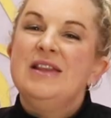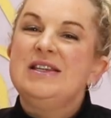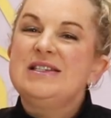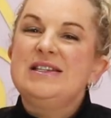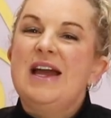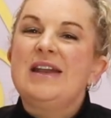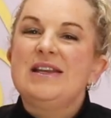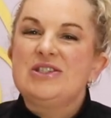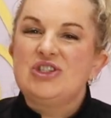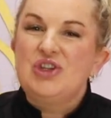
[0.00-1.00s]
This now
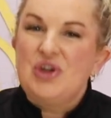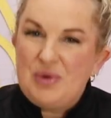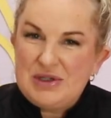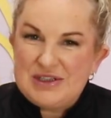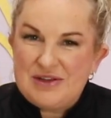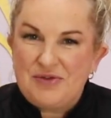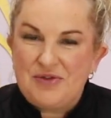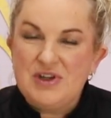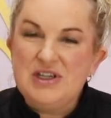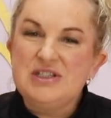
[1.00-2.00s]
needs to go into the
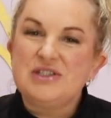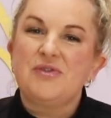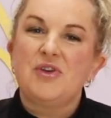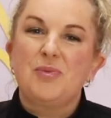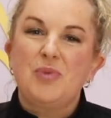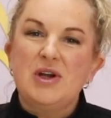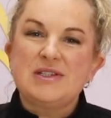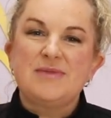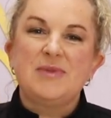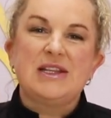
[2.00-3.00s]
fridge for
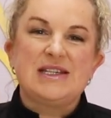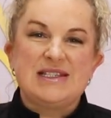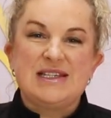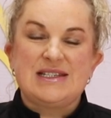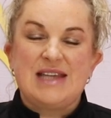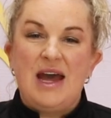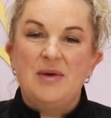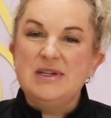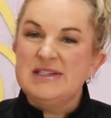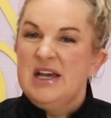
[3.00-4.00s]
approximately 6
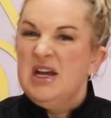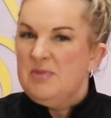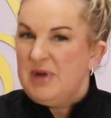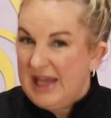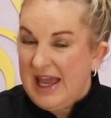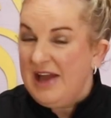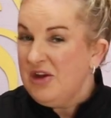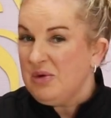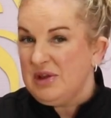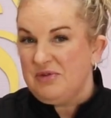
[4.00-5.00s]
hours, but it can
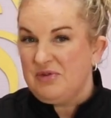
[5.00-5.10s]
go in the